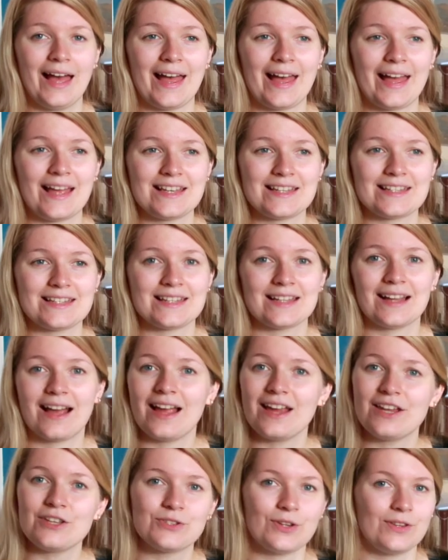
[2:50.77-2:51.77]
and
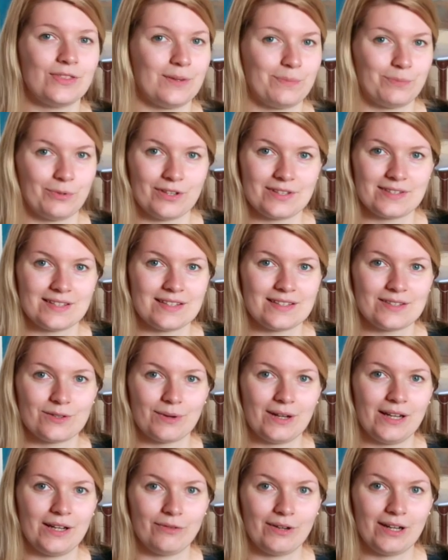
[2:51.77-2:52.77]
I enjoyed the process
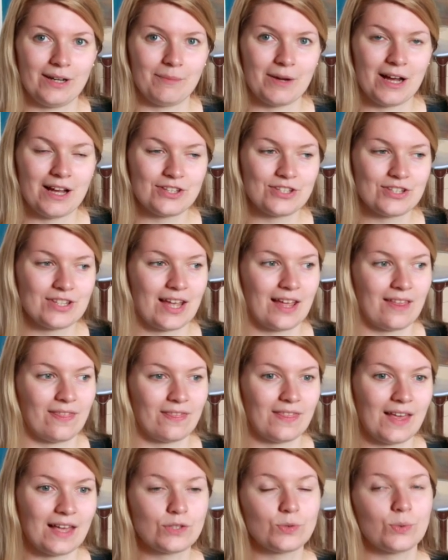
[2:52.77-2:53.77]
really, really much.
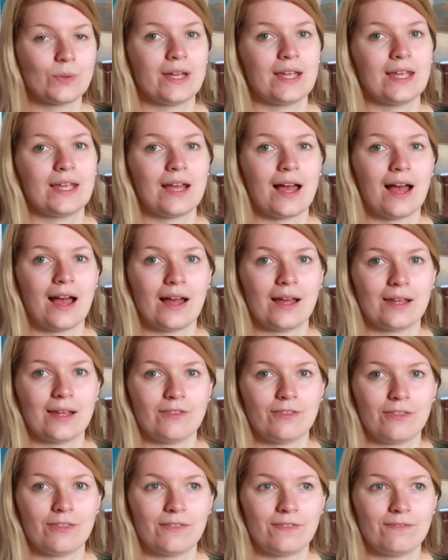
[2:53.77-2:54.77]
And that way
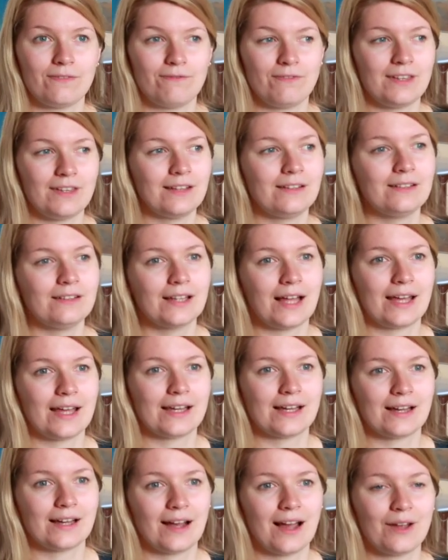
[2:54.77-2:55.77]
I feel
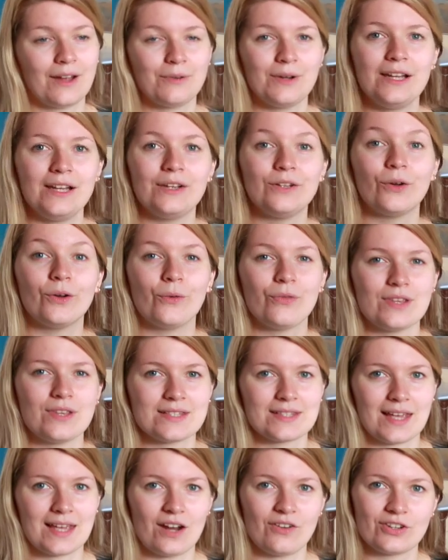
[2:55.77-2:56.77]
like I really know
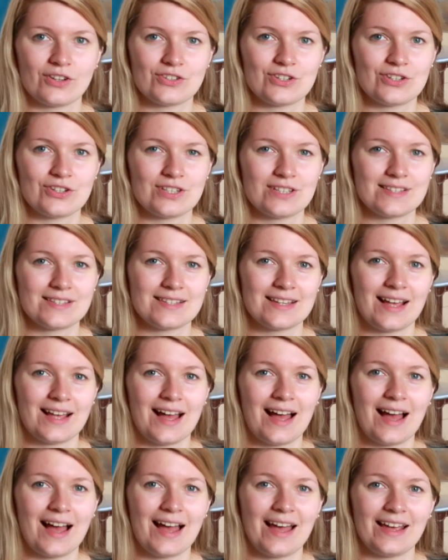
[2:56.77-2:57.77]
these characters.
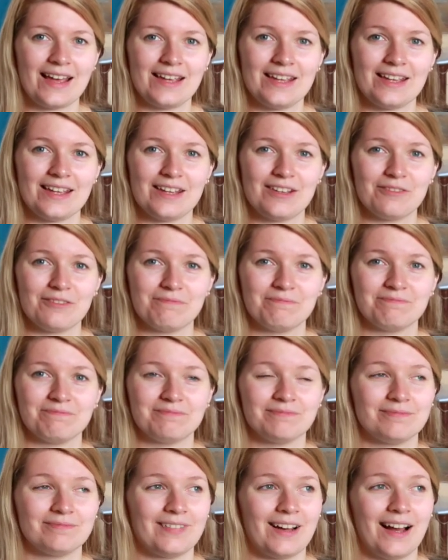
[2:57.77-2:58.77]
I
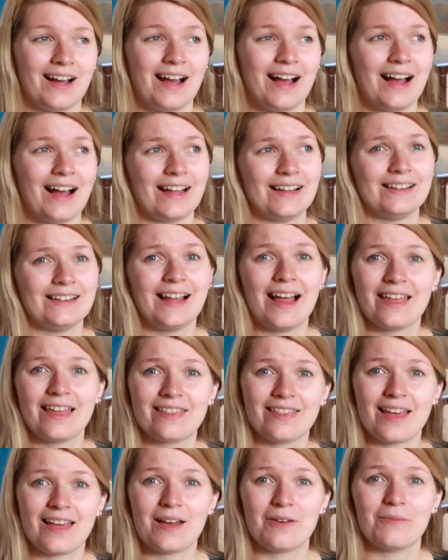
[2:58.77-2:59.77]

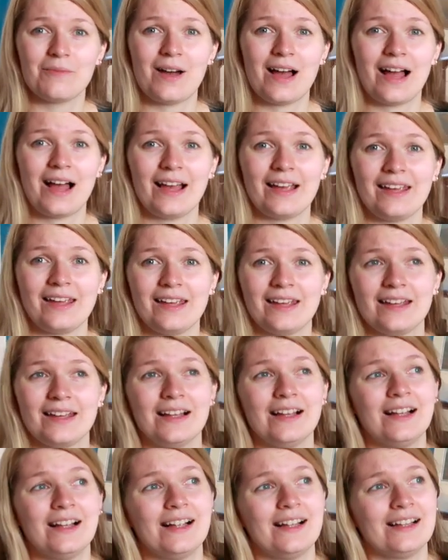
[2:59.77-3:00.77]
like them, I
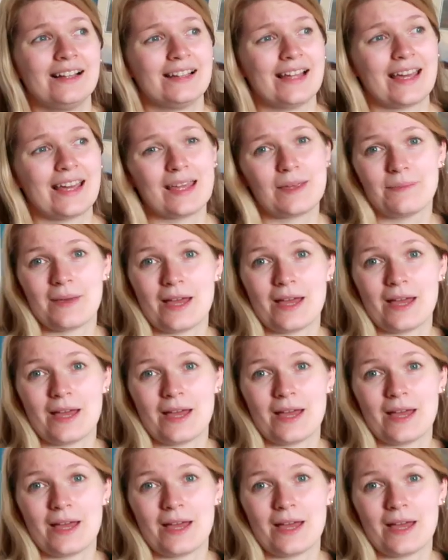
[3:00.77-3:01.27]
like